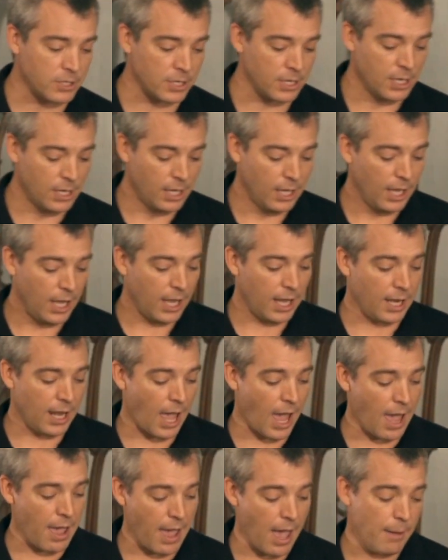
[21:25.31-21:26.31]
And, and
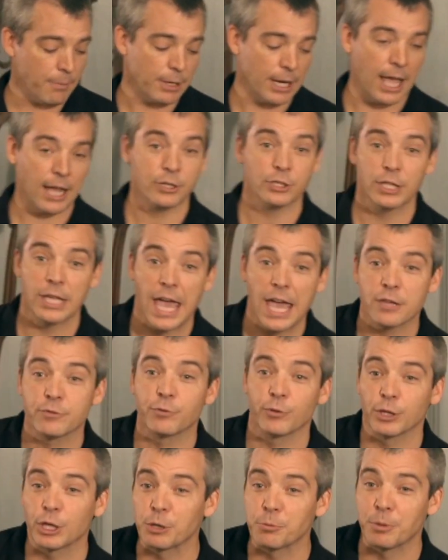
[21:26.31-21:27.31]
I, am going to actually ask
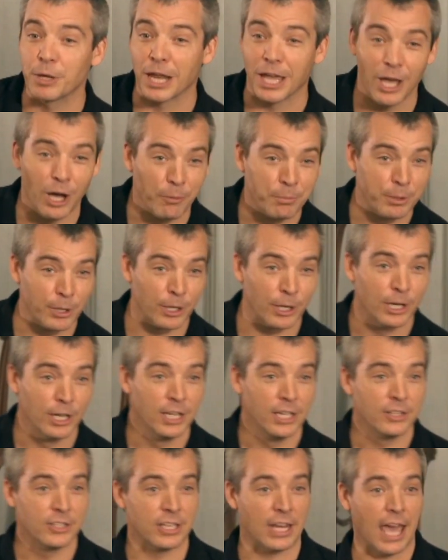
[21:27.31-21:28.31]
for a little bit of help here
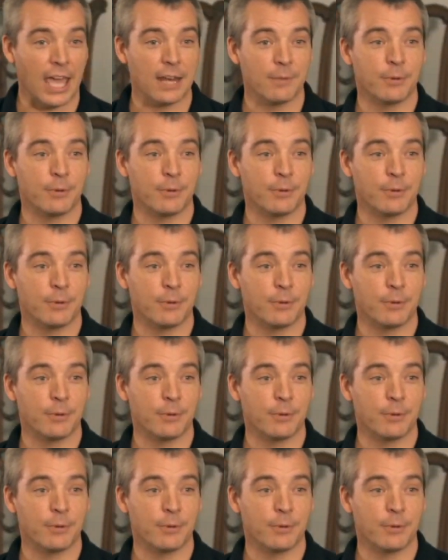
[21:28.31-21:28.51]
tonight.